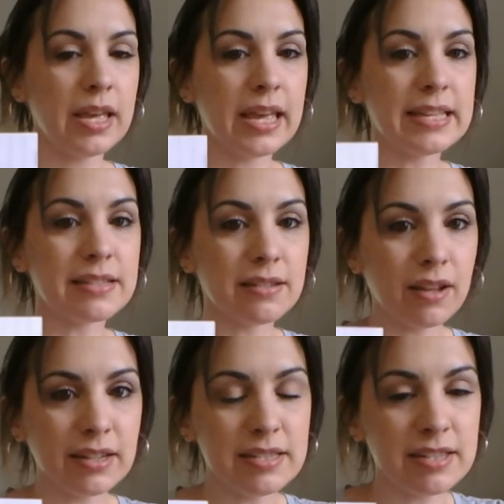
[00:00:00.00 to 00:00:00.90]
is
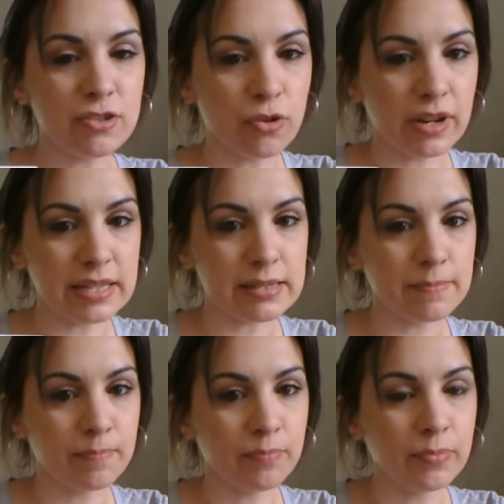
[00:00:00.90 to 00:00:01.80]
90 degrees.
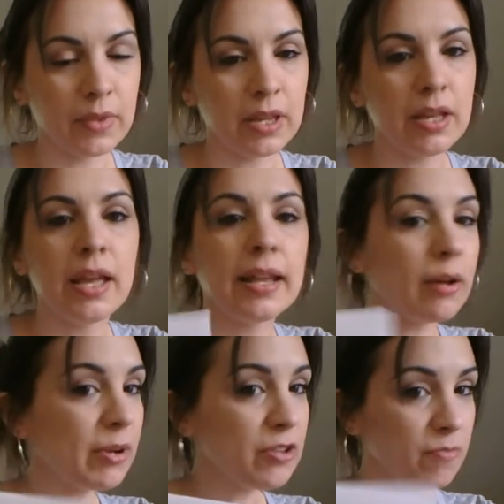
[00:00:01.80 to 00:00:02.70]
Now
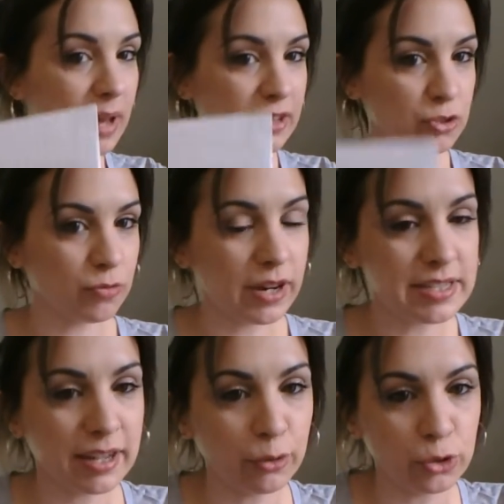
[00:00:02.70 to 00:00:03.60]
when you've made your right
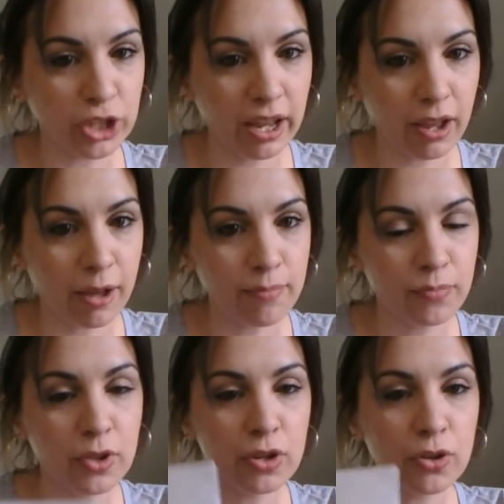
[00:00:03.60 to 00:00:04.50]
angle checker,
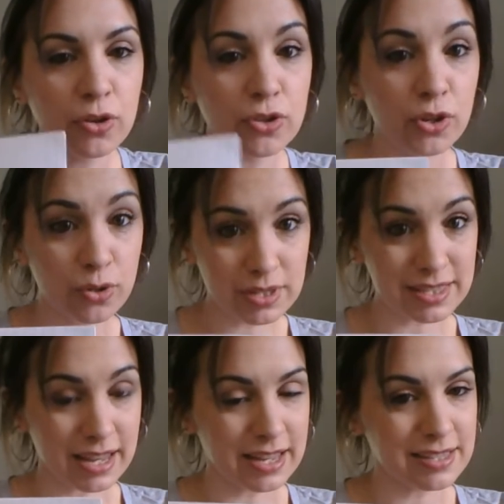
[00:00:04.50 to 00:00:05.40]
you can use
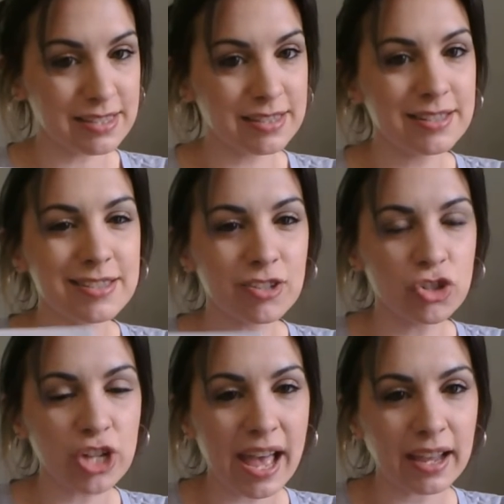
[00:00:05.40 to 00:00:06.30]
this to
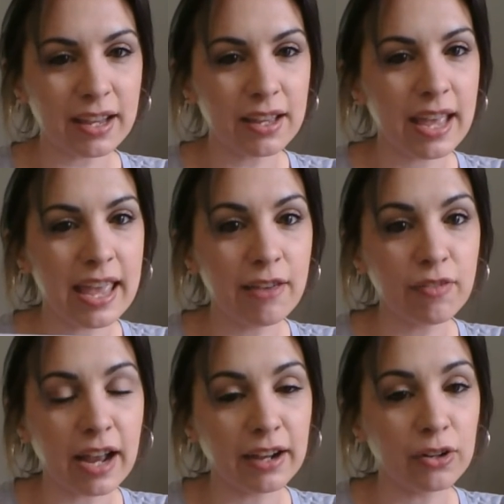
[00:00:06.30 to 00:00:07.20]
check if
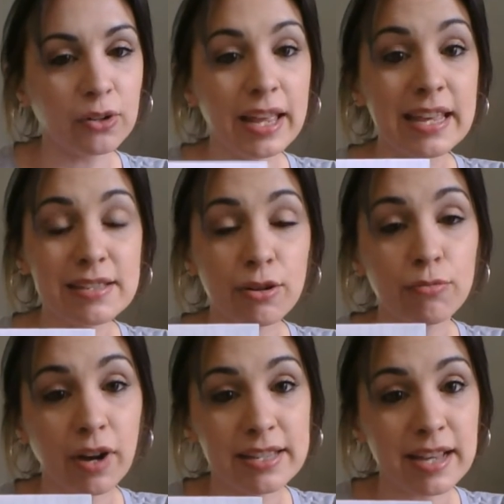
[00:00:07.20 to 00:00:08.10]
an angle is a
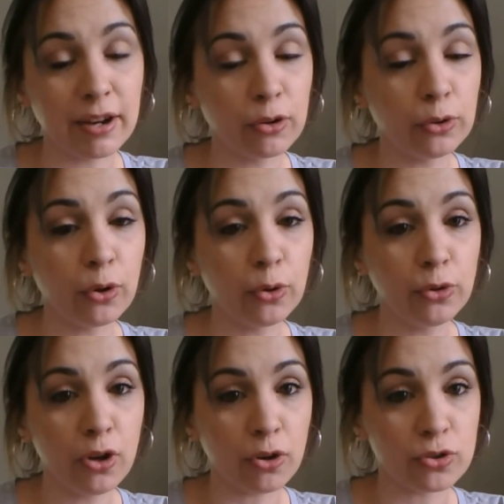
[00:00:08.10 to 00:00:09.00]
right angle or
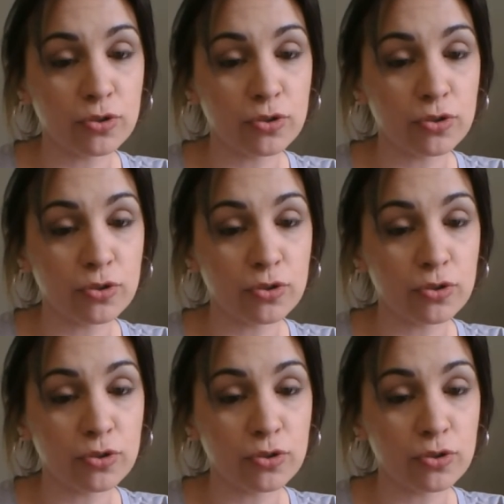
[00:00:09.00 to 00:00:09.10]
not.